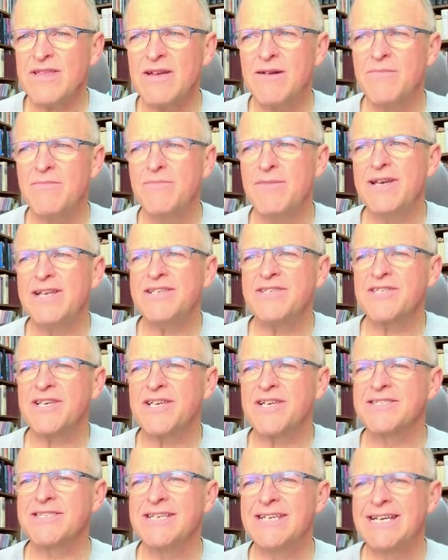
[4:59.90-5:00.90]
But he
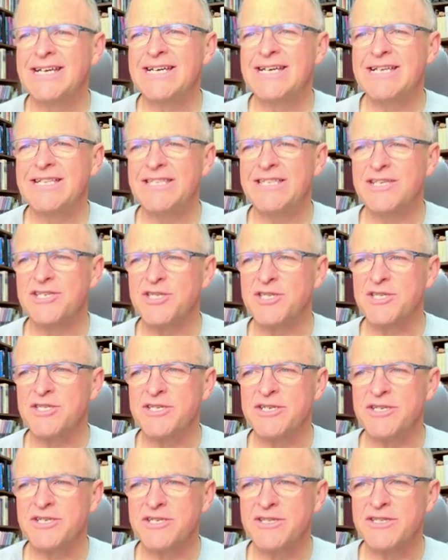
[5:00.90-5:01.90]
says, this
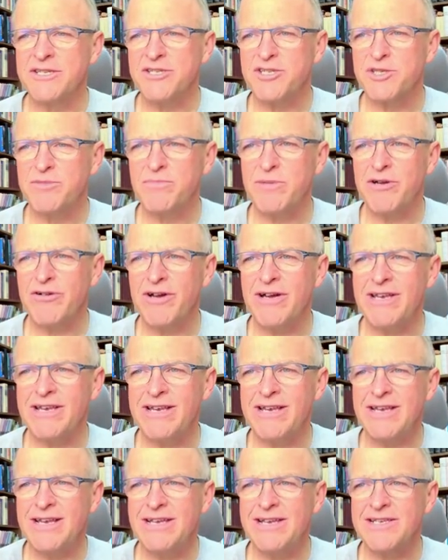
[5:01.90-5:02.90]
the Spirit,
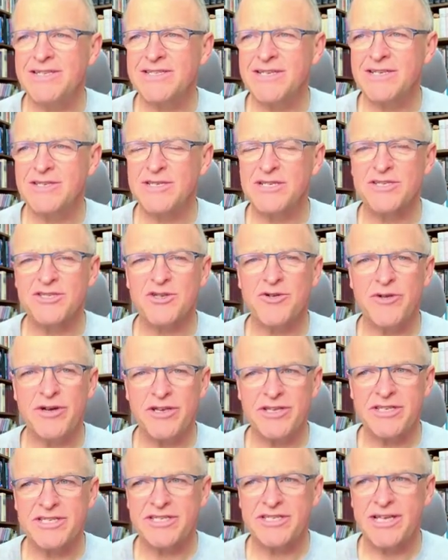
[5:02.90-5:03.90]
he says, is going to stay